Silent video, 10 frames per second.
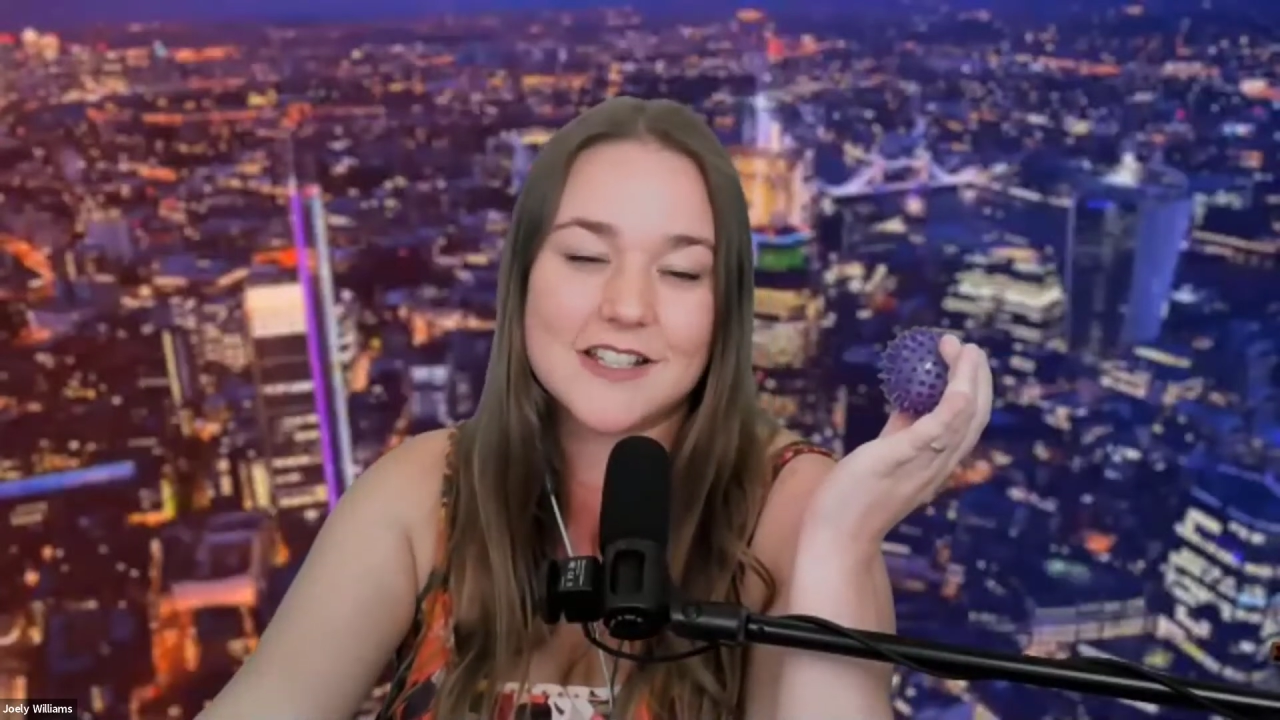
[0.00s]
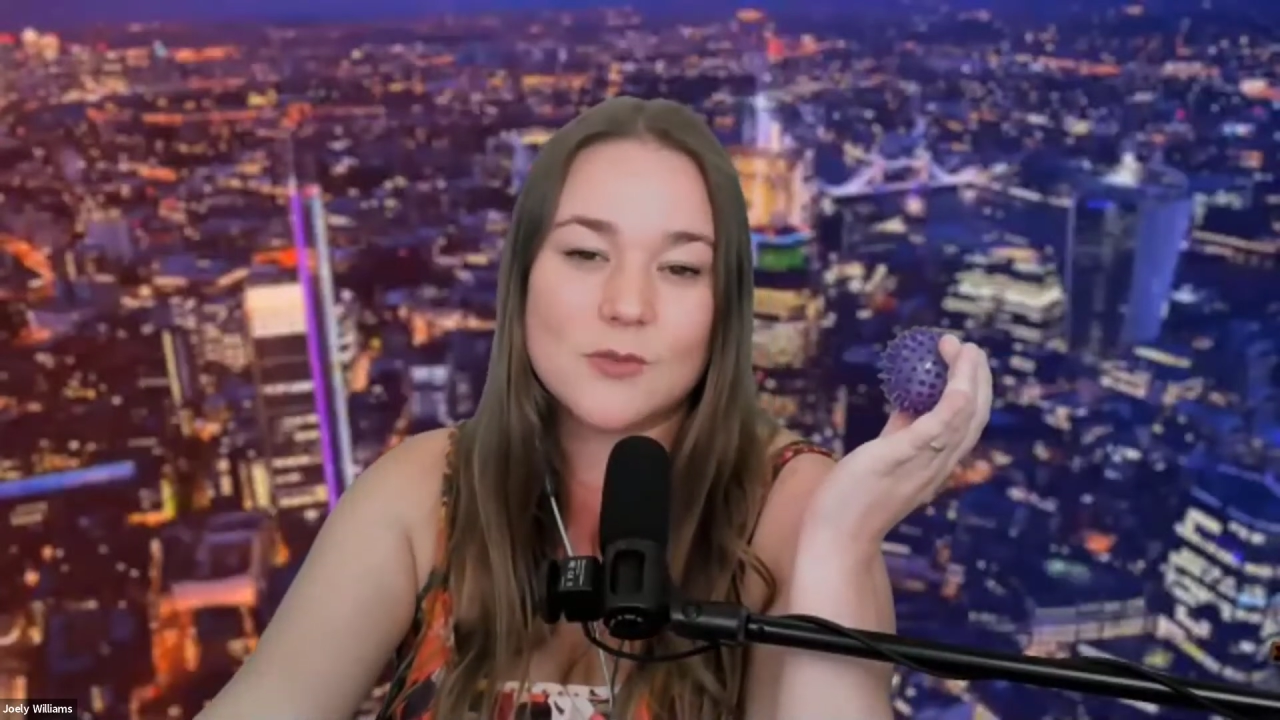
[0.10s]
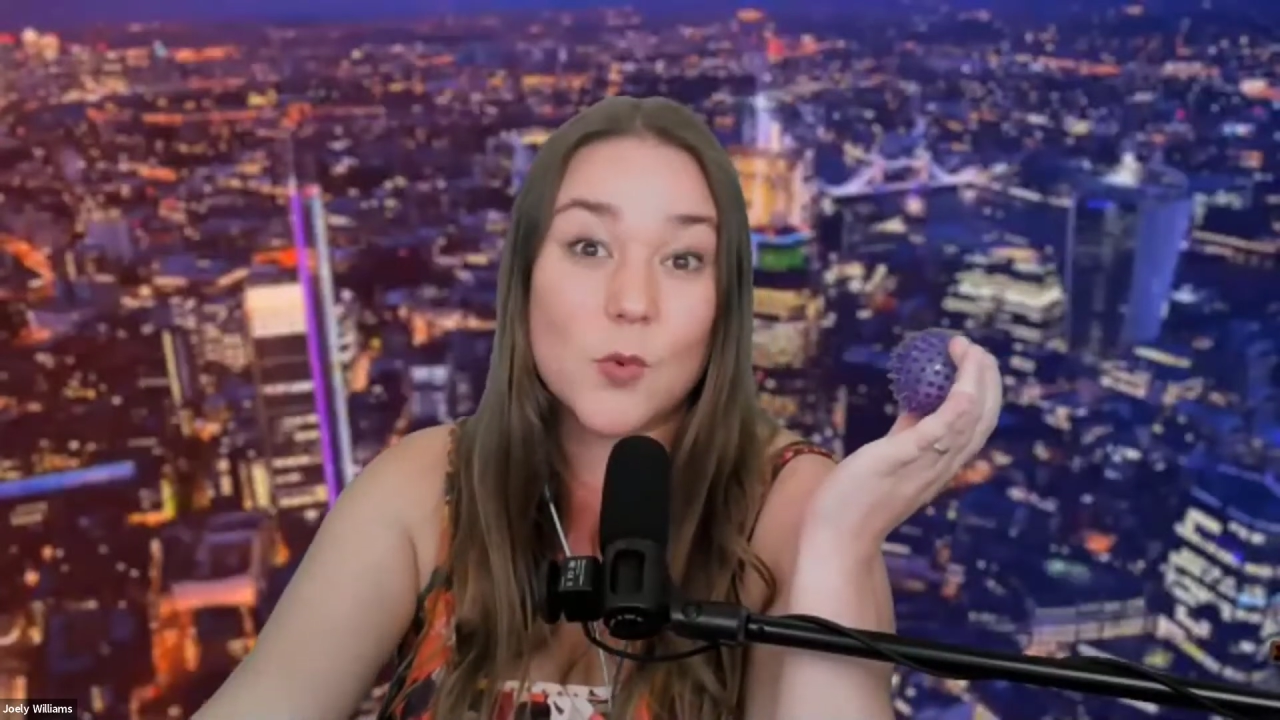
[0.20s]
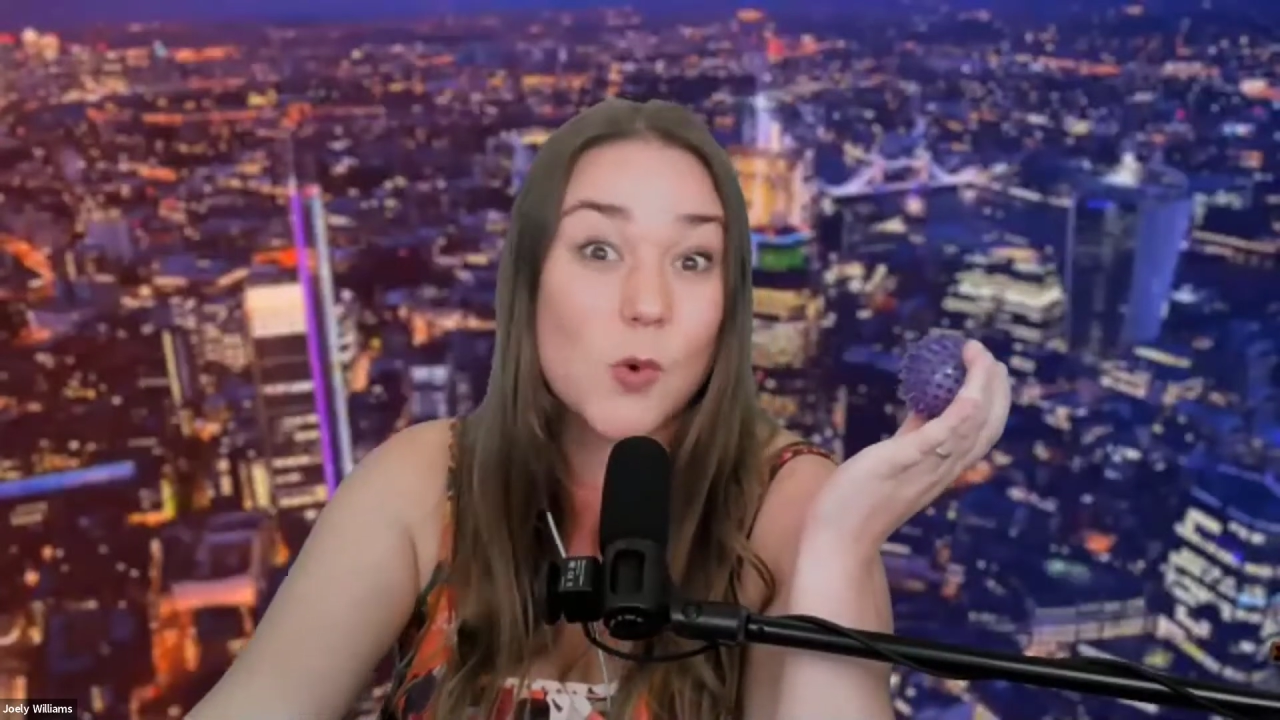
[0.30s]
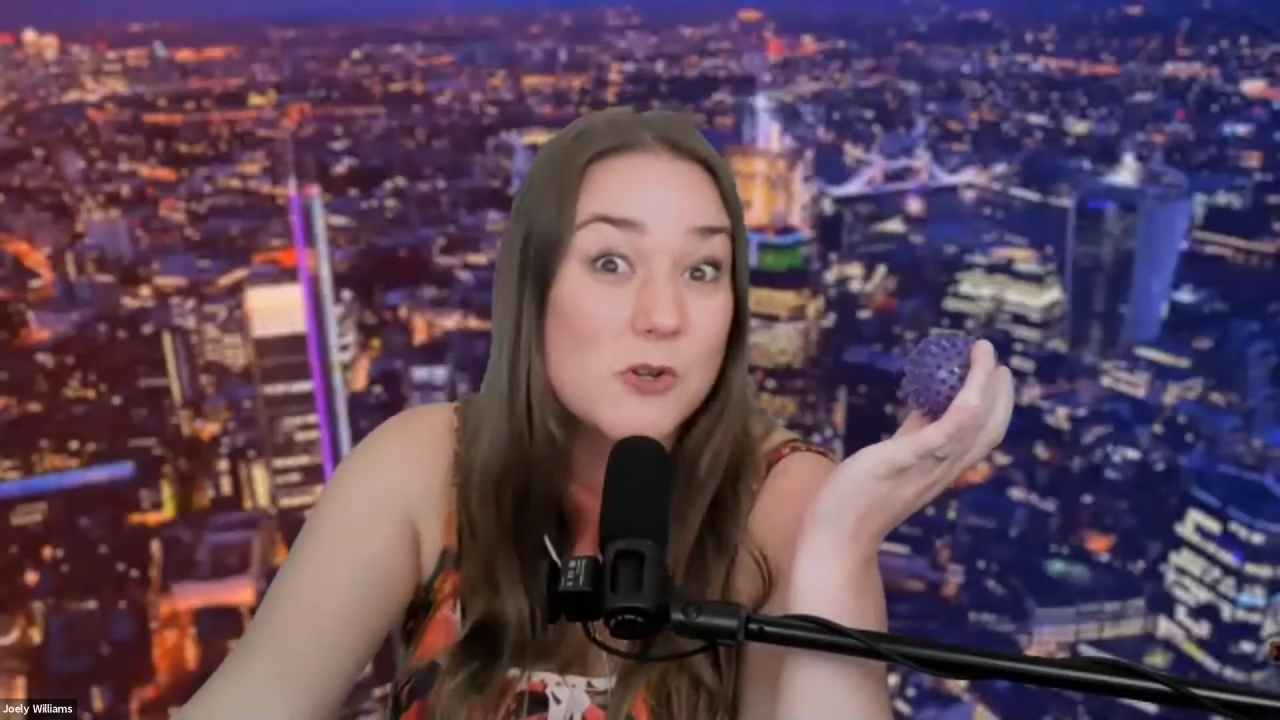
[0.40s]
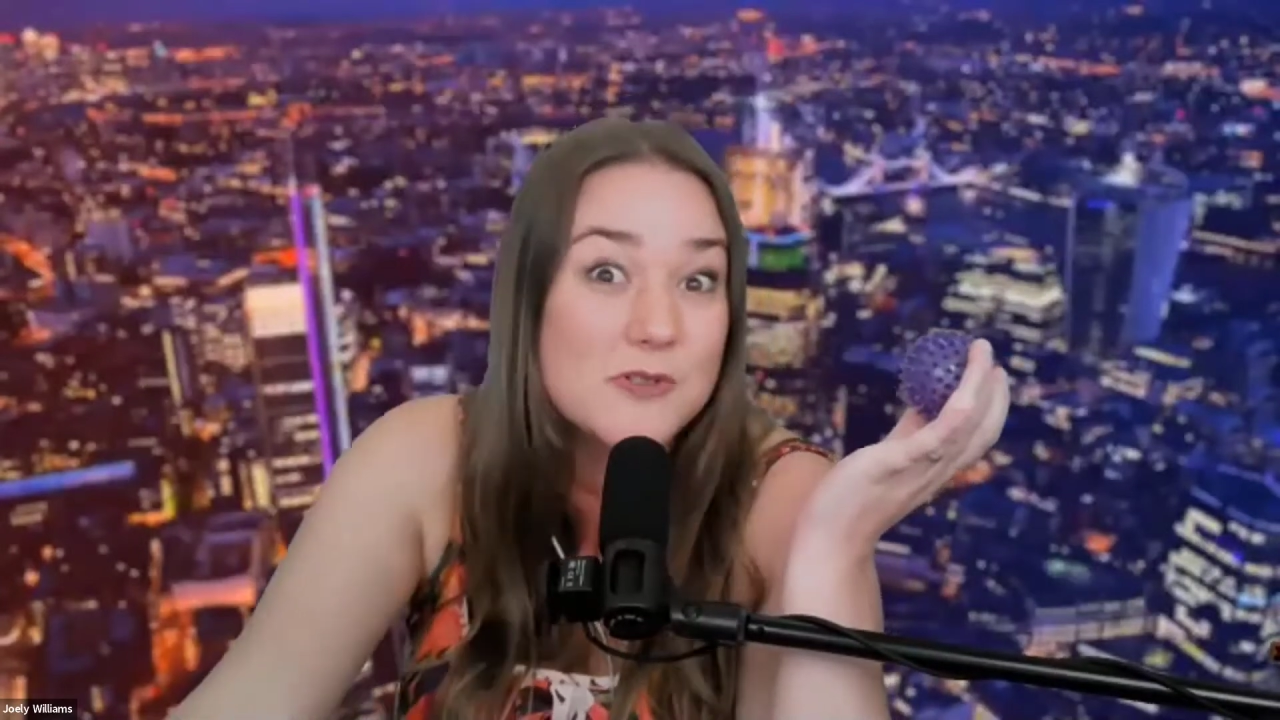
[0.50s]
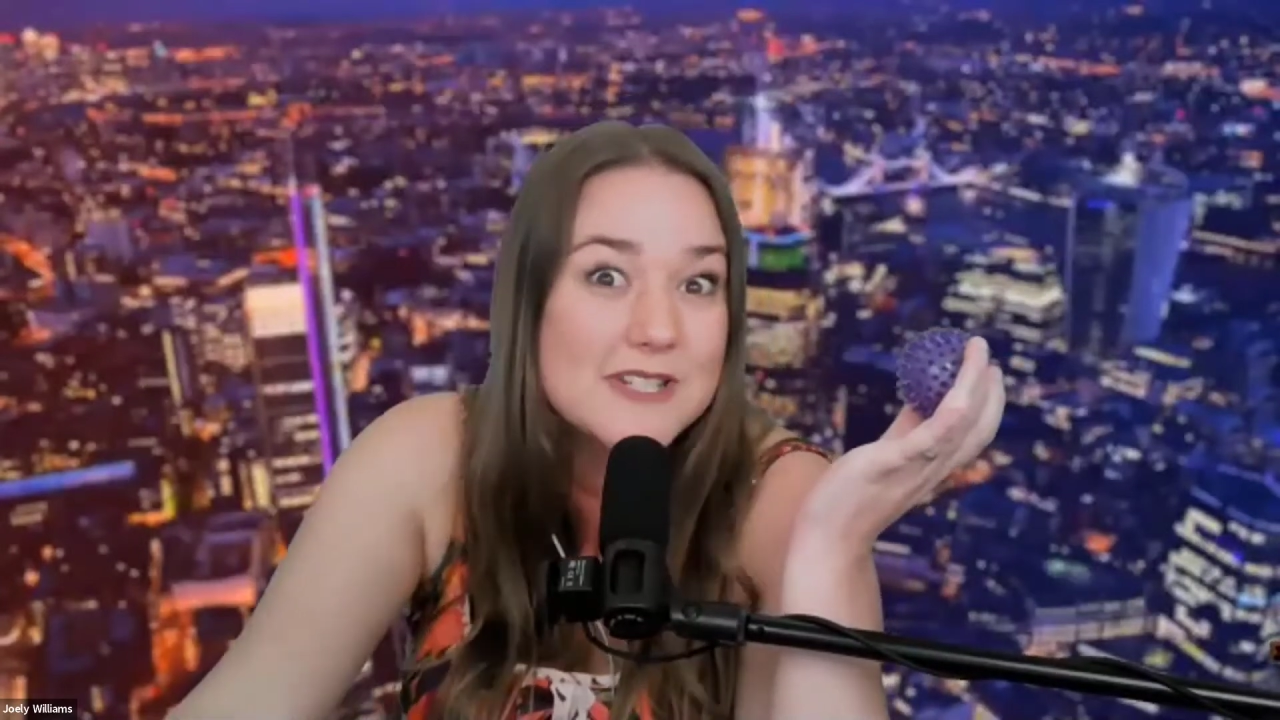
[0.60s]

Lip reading: Walk on